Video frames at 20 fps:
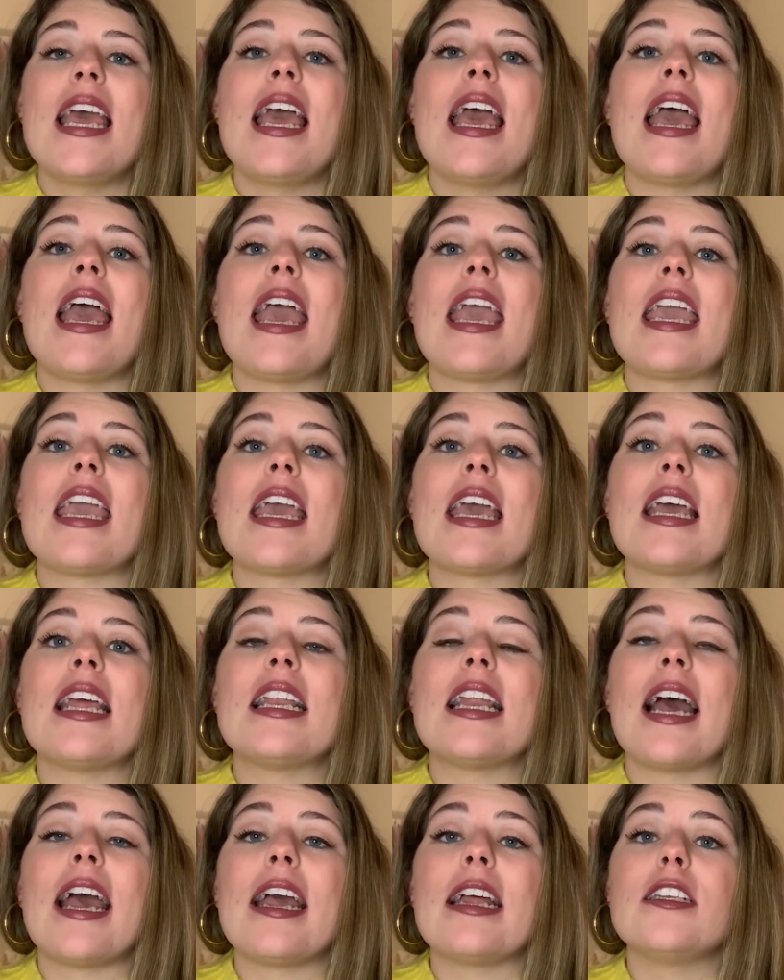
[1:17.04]
And
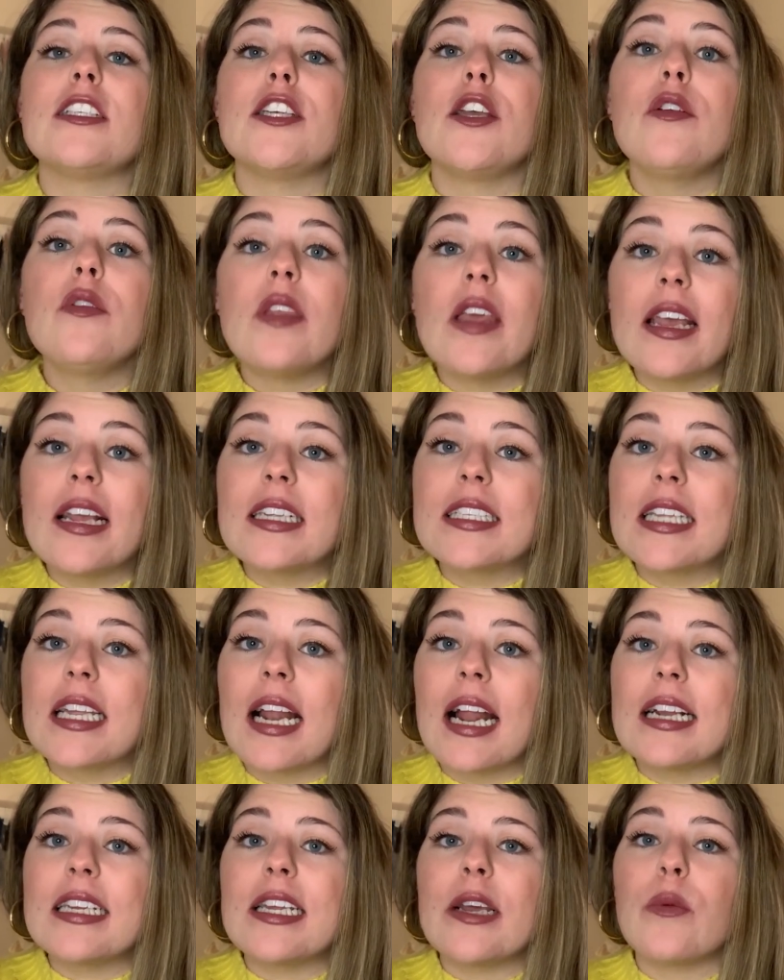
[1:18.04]
I had 2 things that
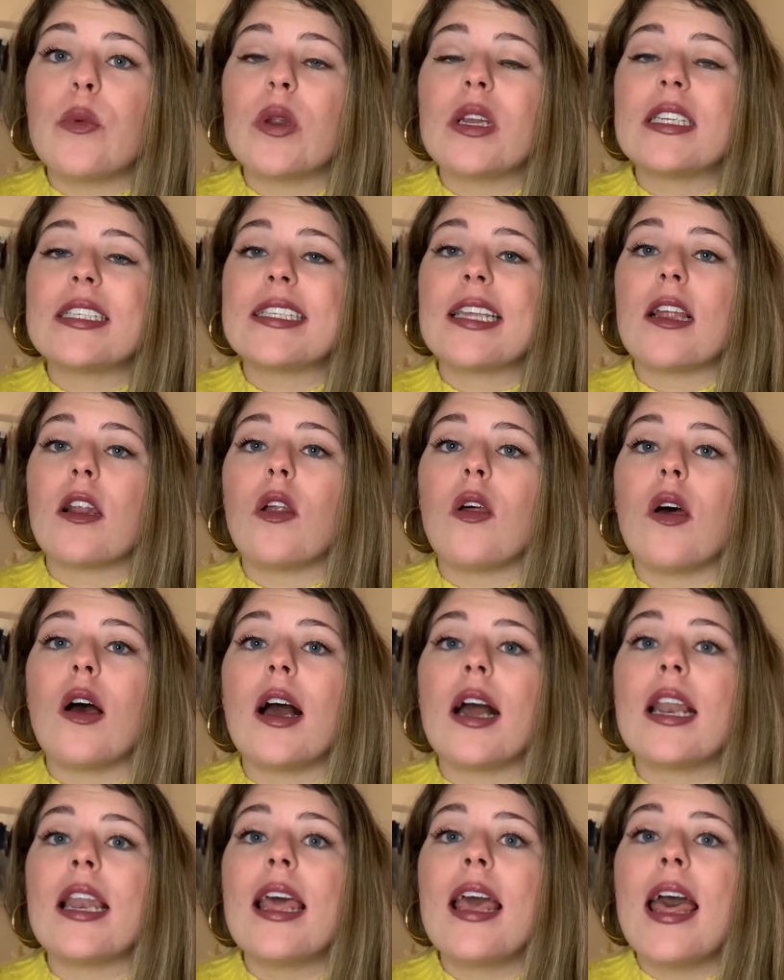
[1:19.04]
I didn't want to settle
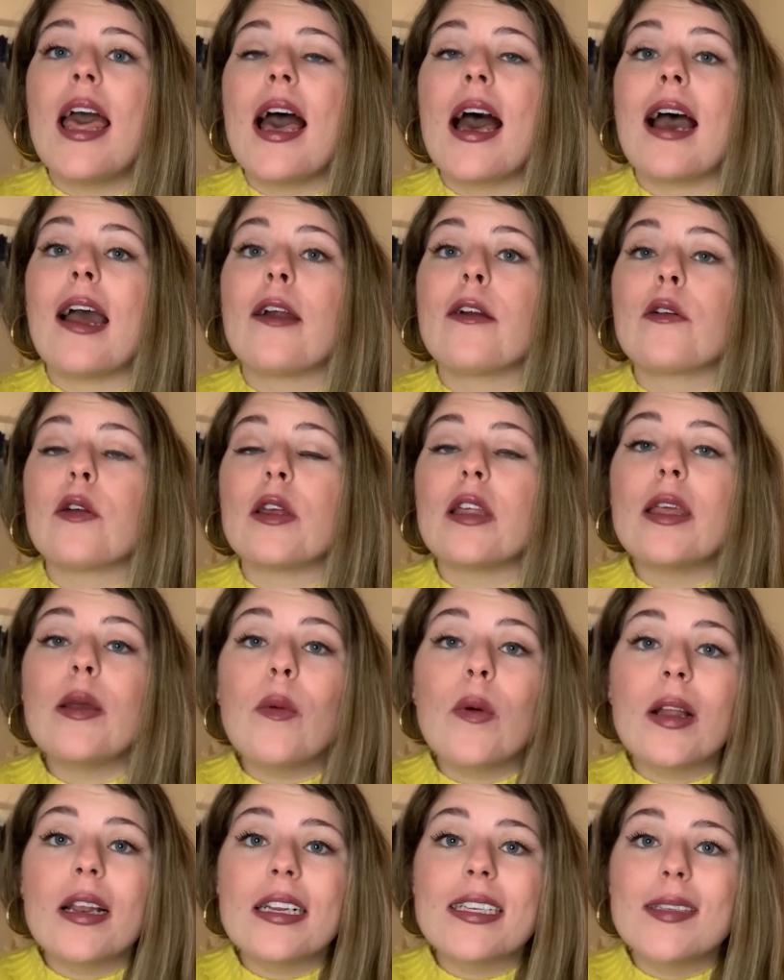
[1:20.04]
on. I really
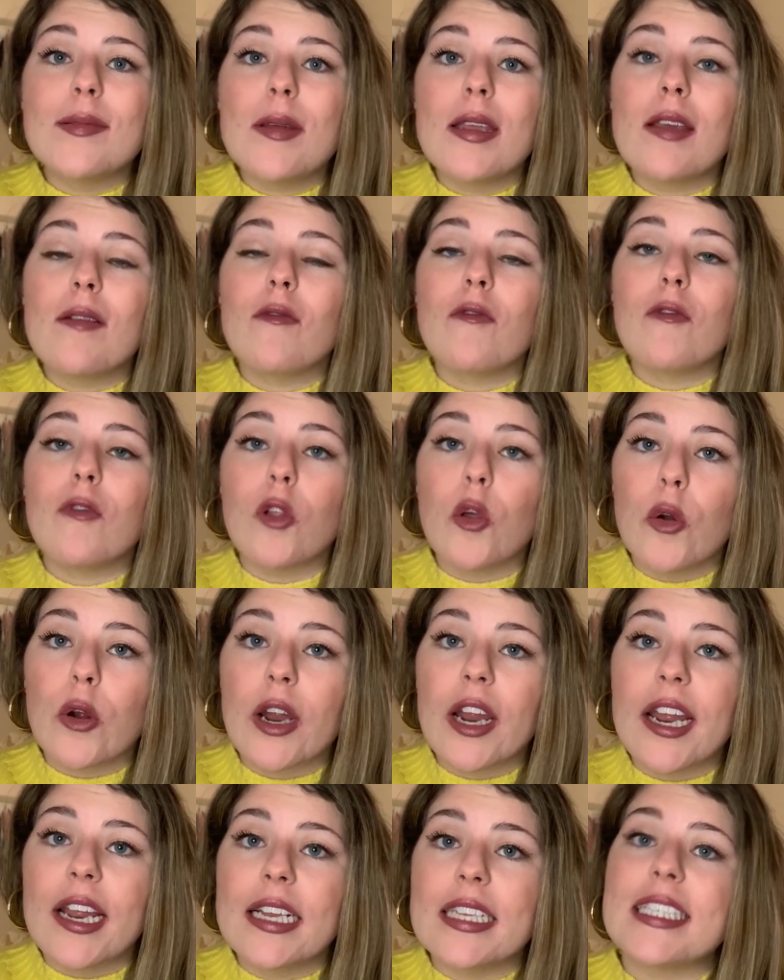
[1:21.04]
wanted to be in
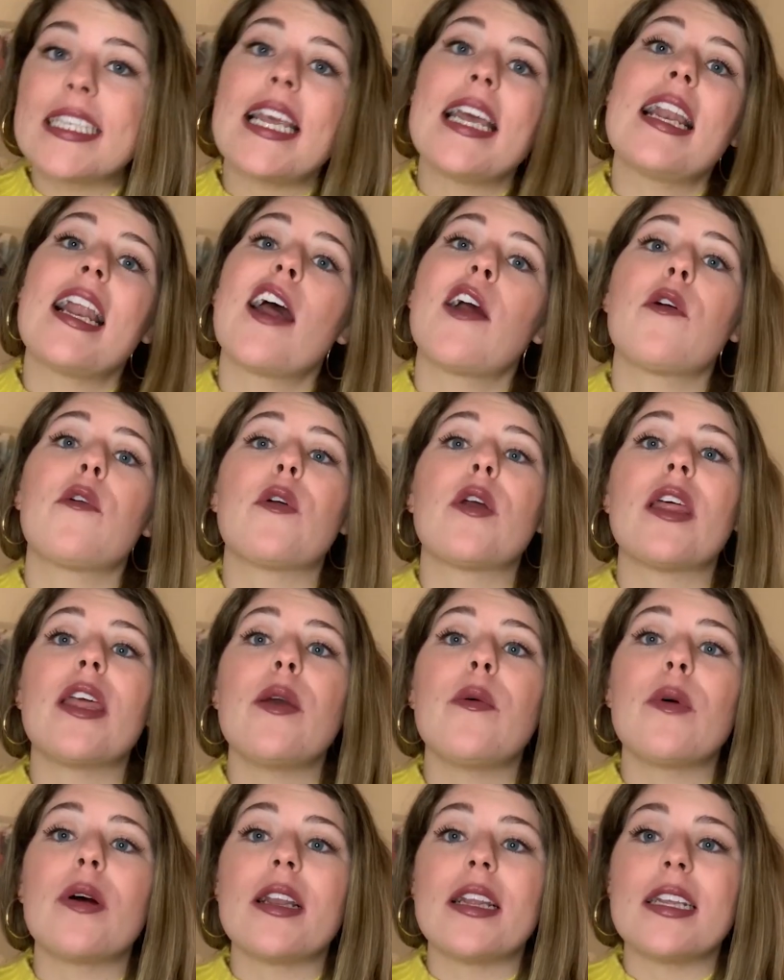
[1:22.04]
Florence, and I really
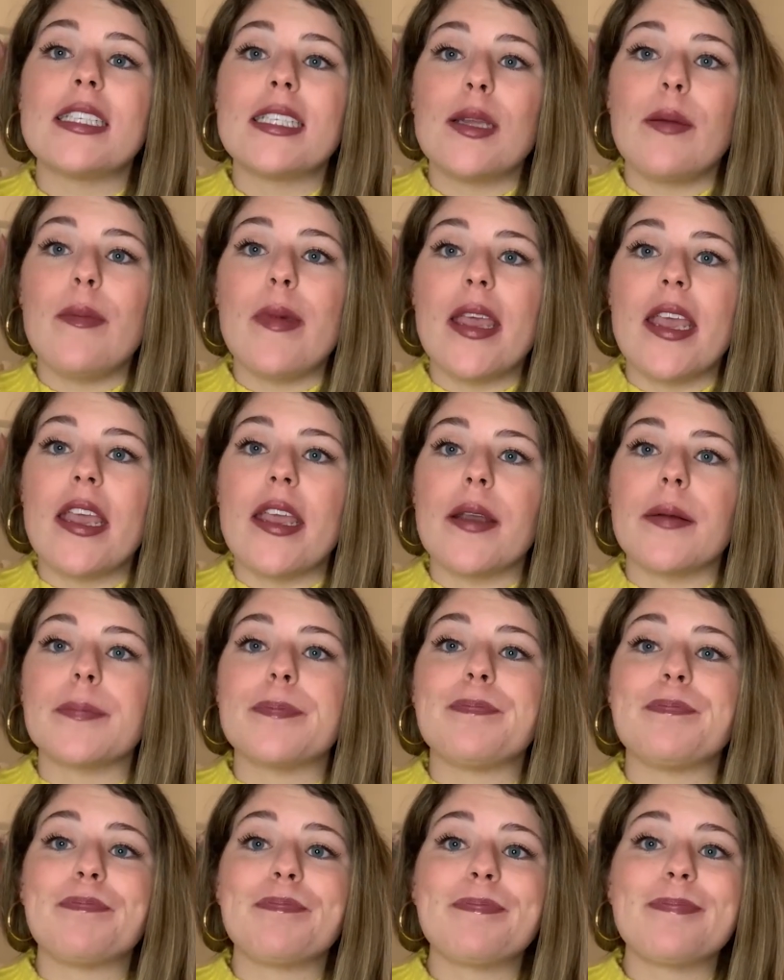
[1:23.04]
wanted to be
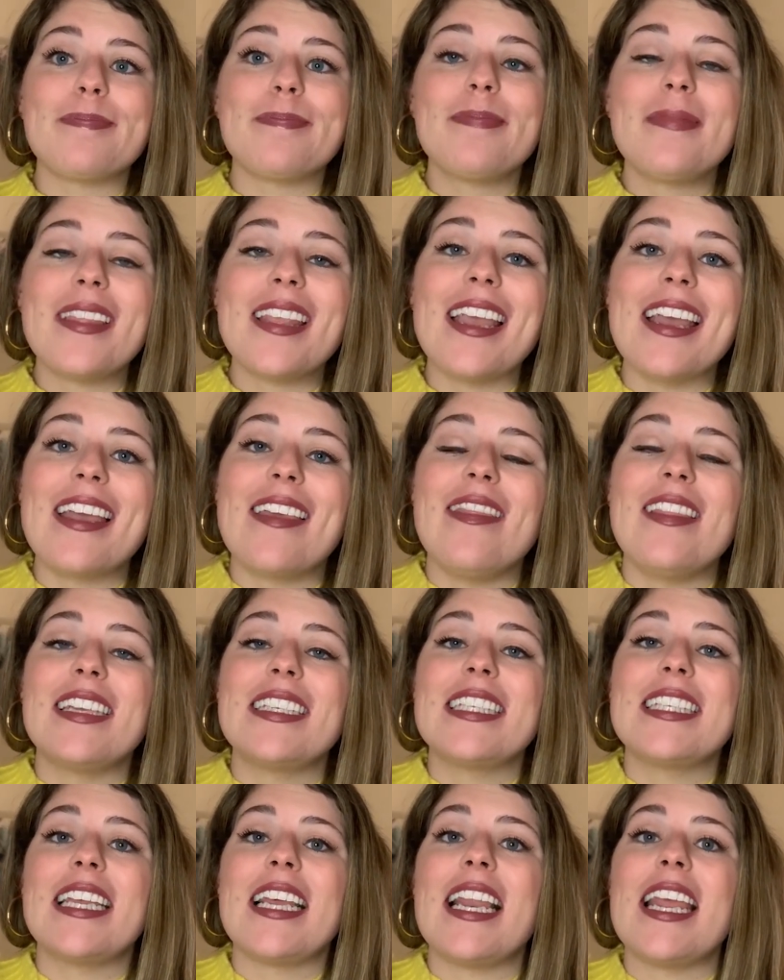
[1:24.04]
in the
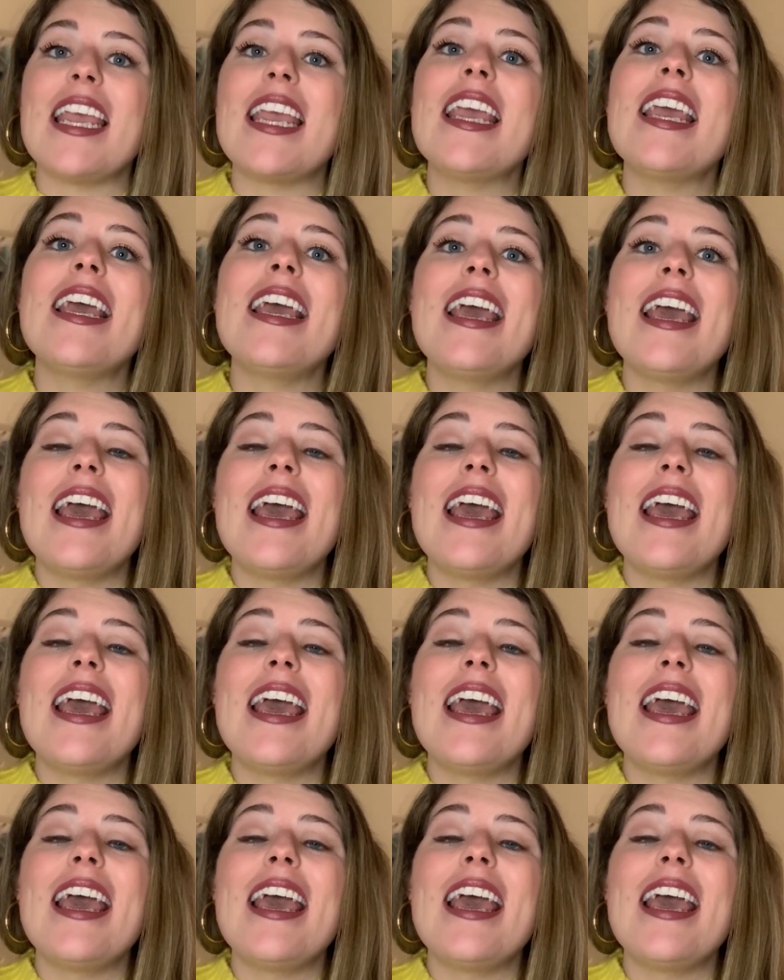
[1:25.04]
city.